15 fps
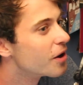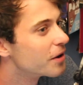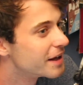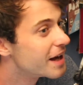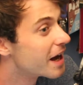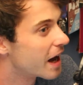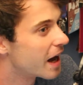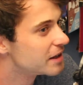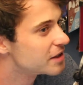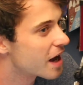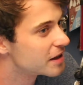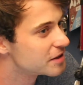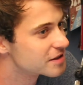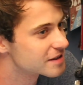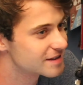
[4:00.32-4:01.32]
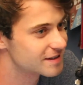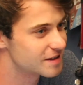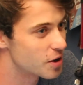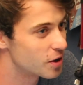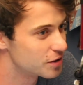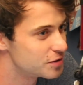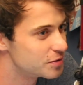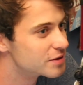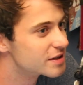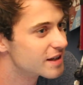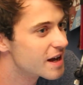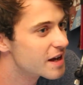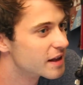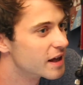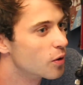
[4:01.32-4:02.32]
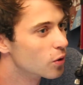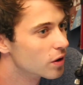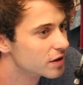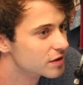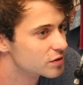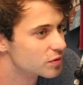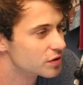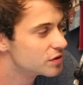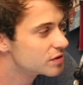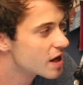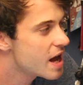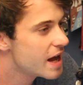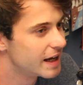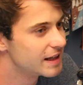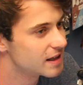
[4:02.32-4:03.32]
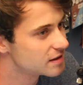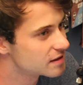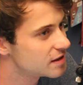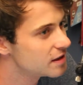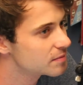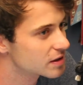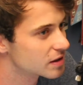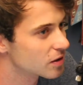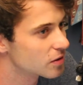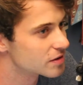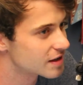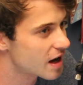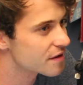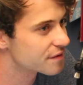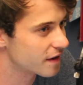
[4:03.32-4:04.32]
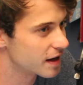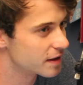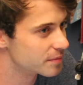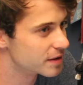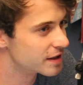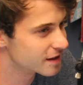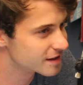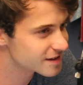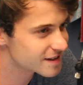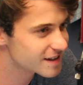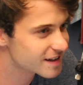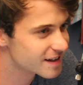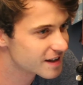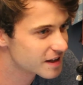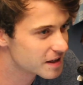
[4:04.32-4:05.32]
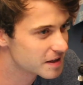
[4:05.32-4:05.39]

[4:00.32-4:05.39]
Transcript: Yeah, I just heard you say that organs were used. It seems a little sci-fi to me, doesn't it?